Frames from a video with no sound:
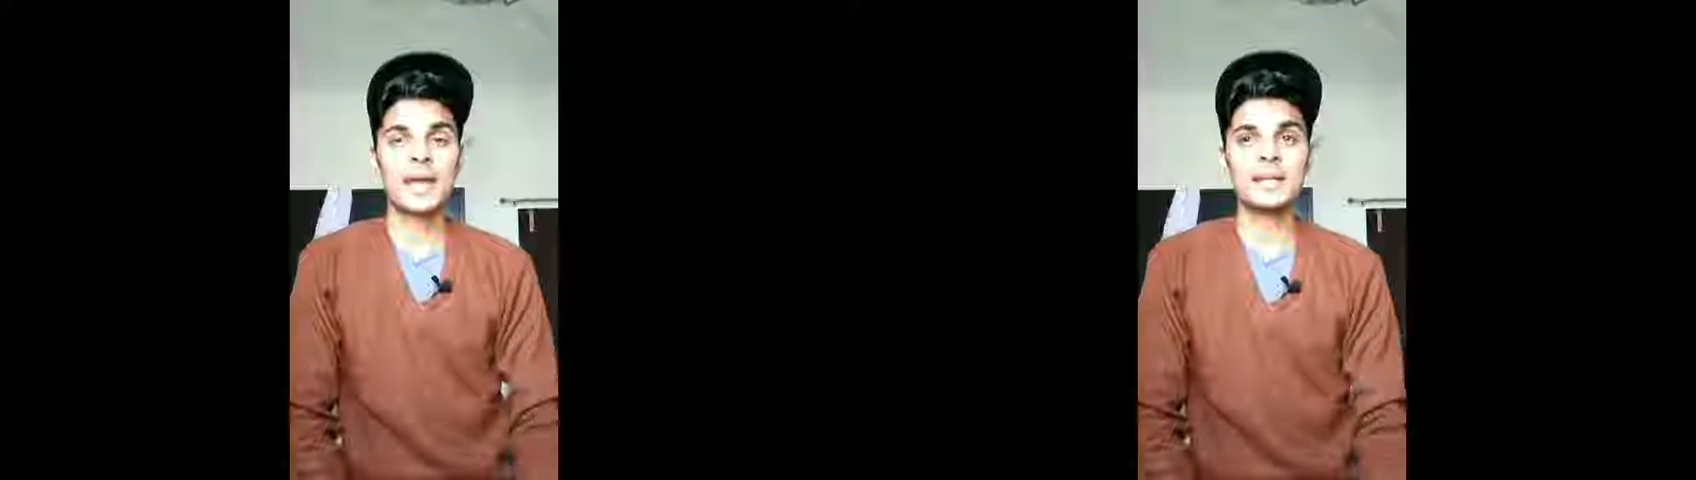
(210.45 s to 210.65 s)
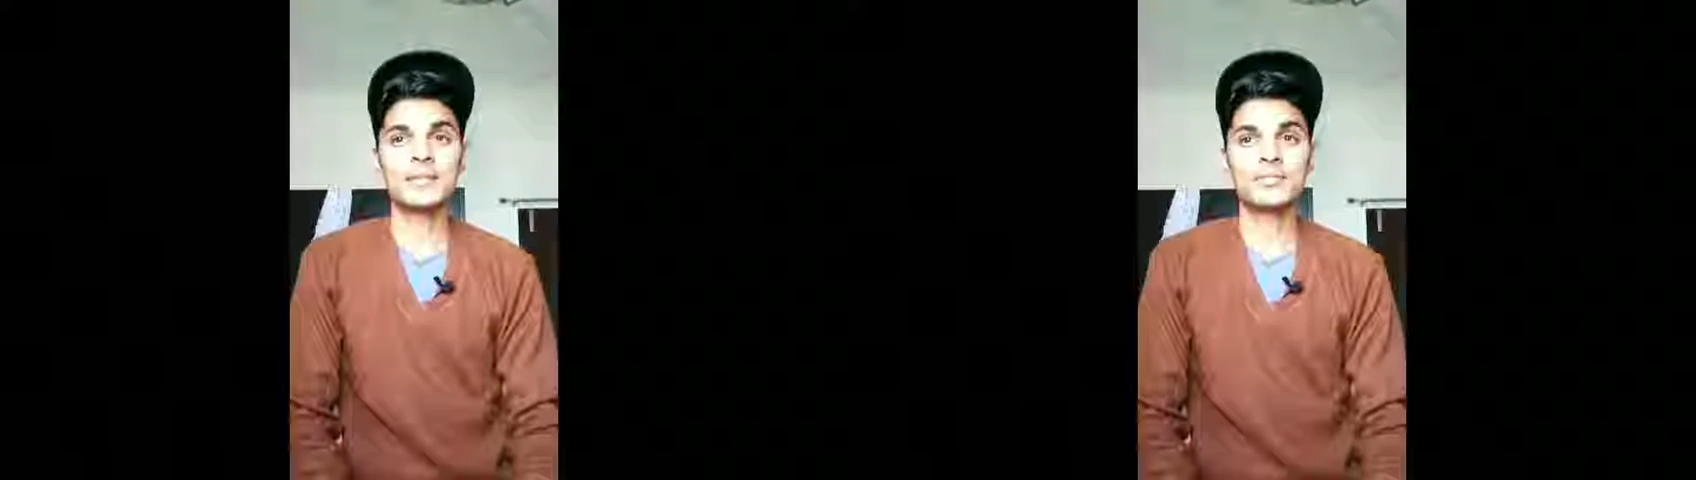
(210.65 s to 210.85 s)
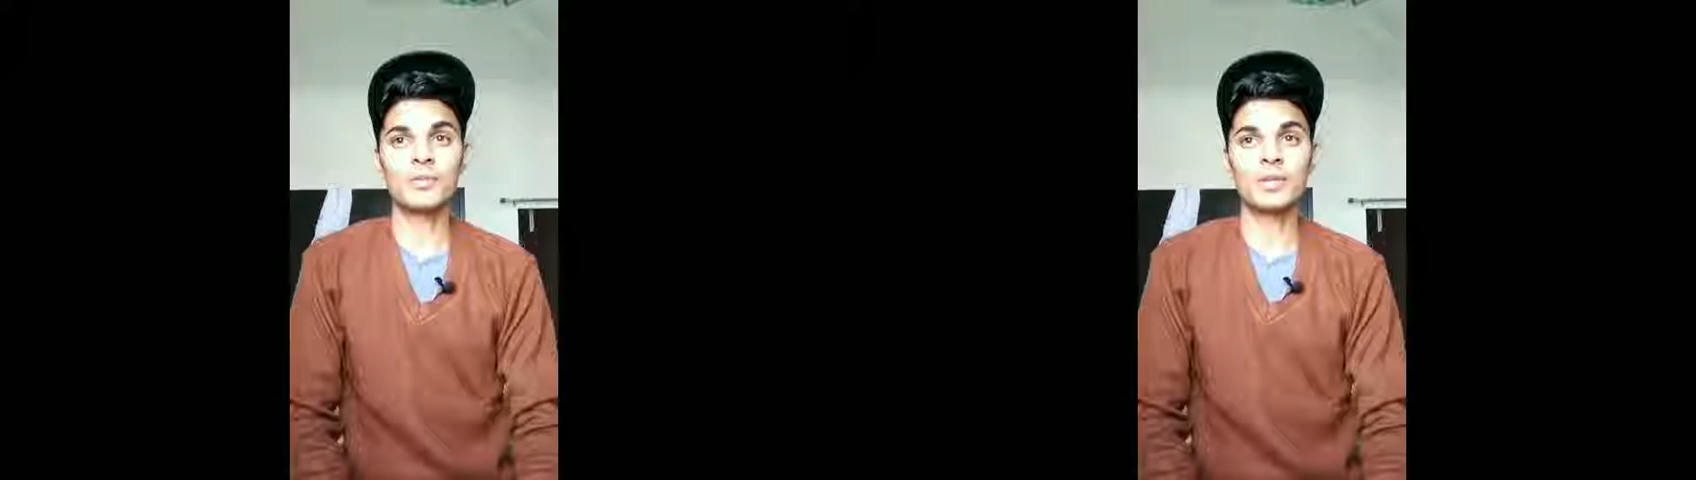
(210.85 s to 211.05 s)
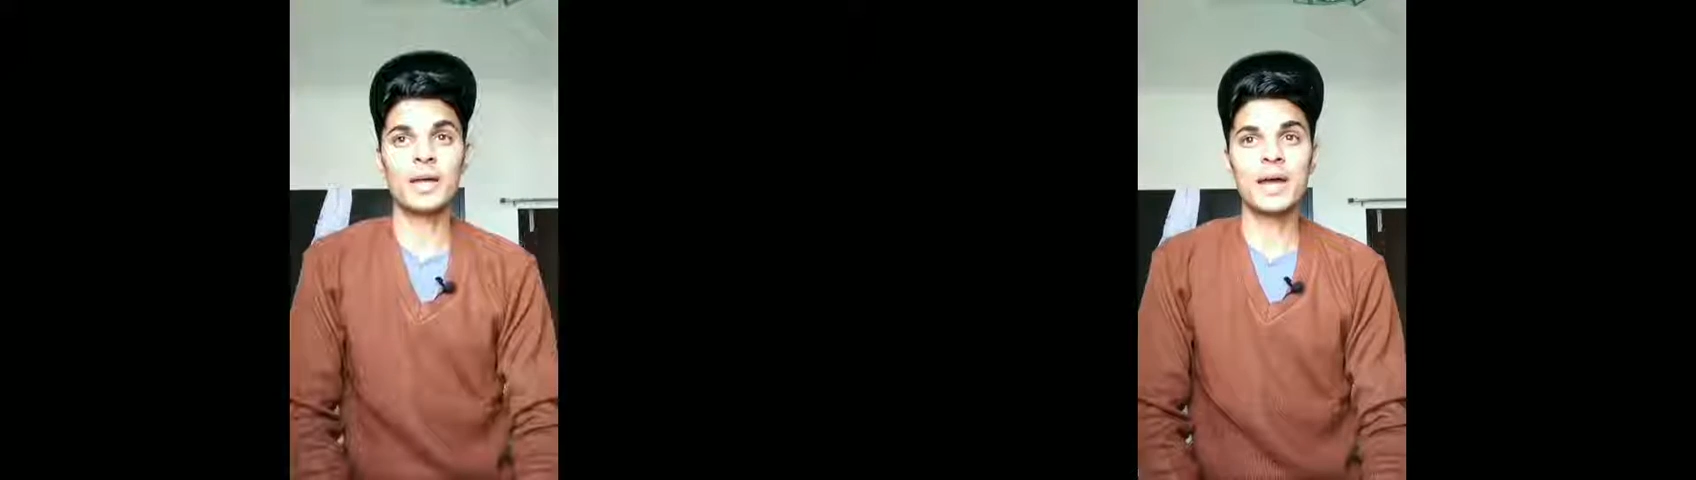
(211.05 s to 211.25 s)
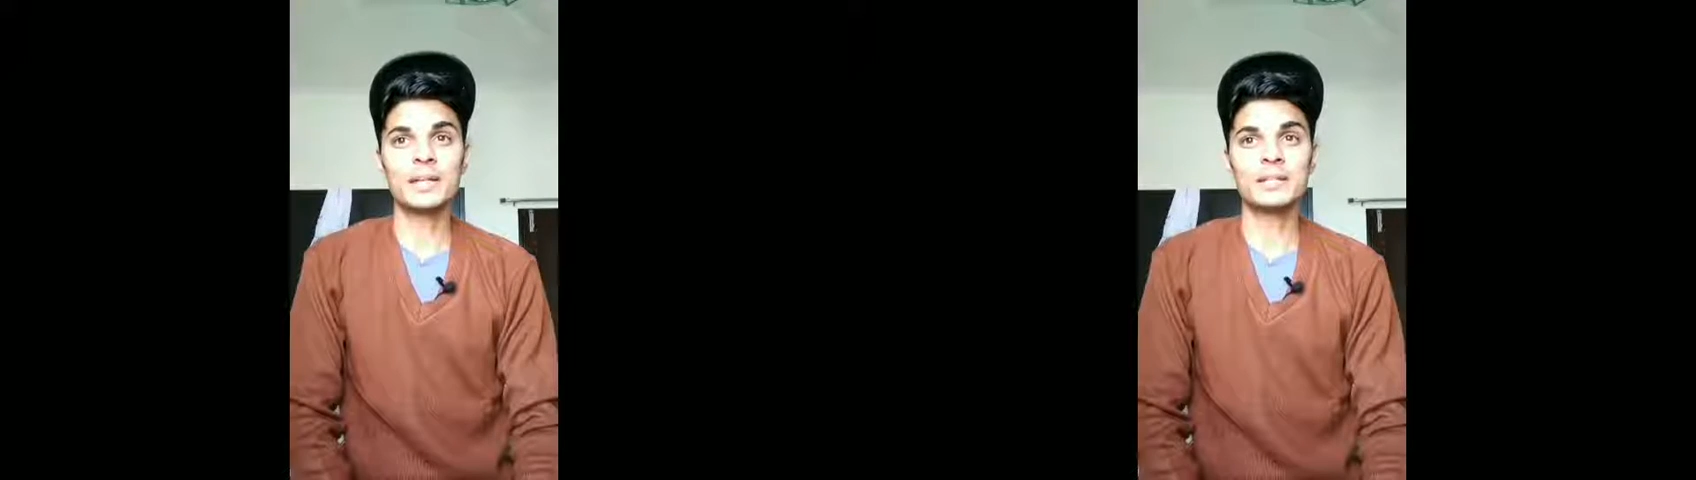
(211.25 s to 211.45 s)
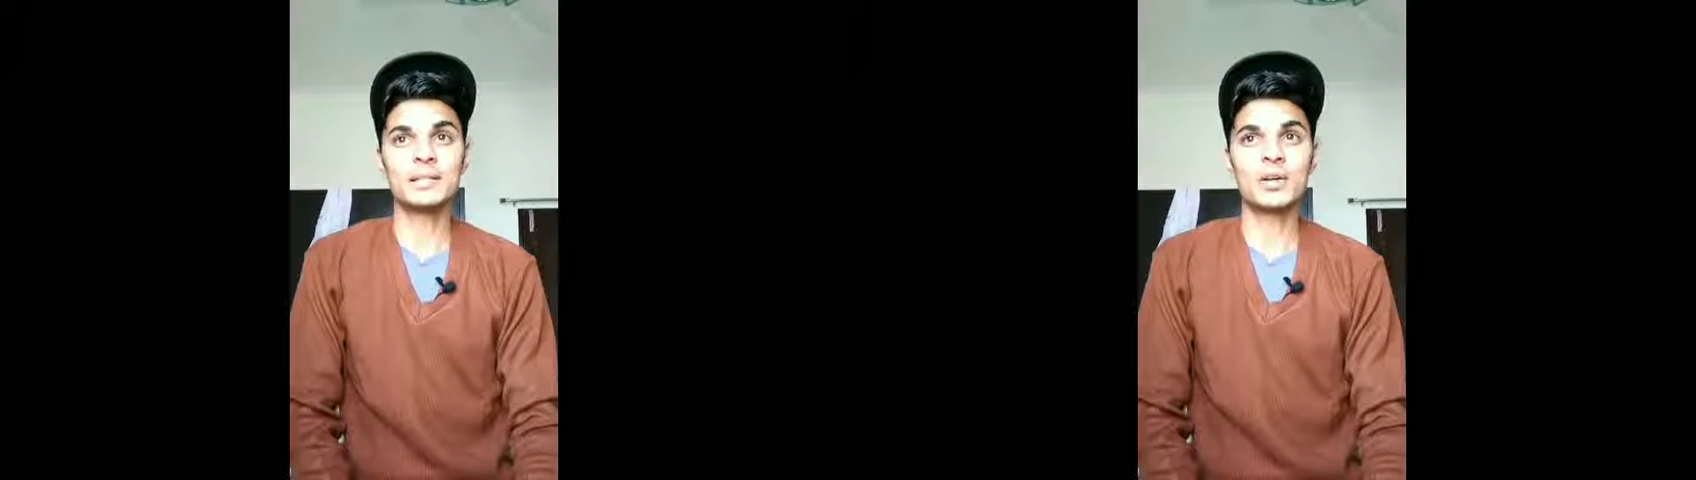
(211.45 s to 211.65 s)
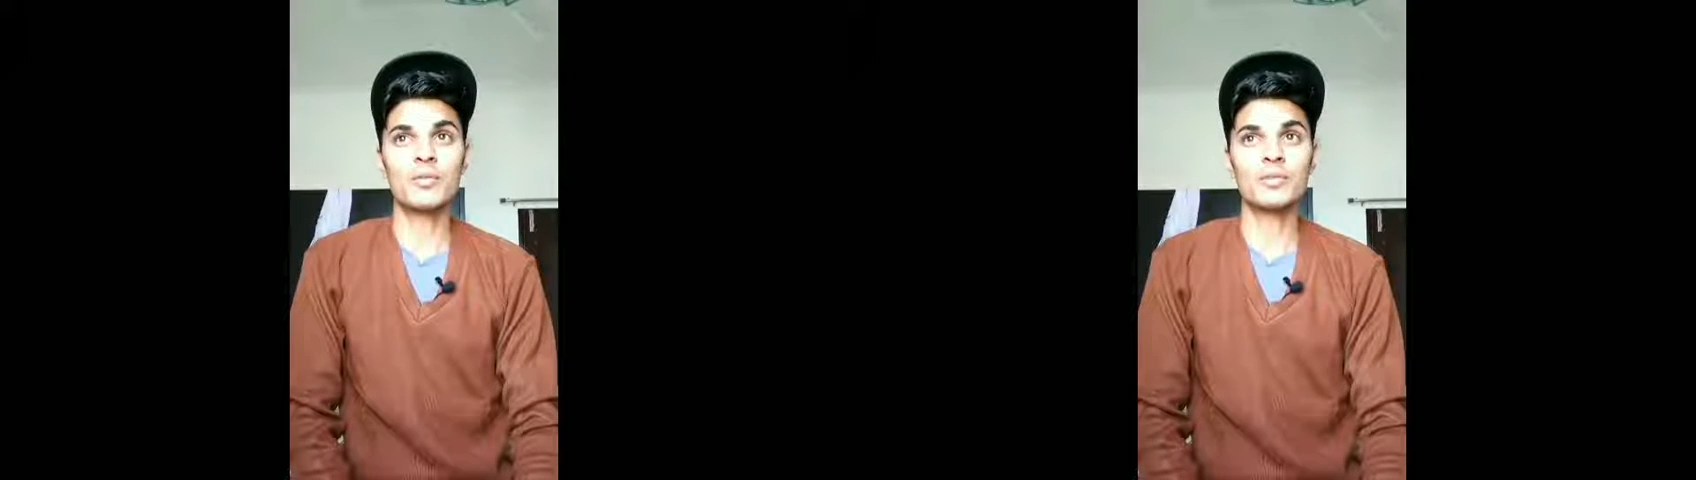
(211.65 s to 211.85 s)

and for that he